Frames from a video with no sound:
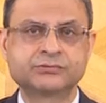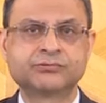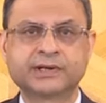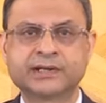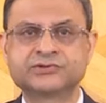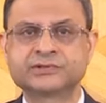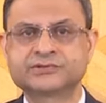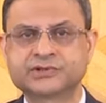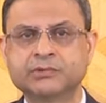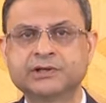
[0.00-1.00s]
financial
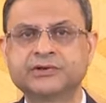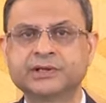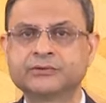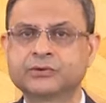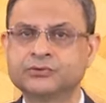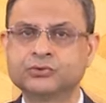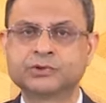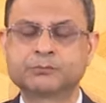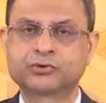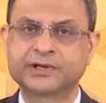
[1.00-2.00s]
stability and consumer
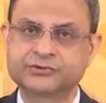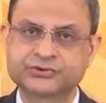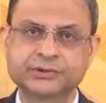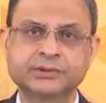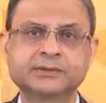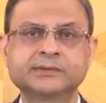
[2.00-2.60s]
protection.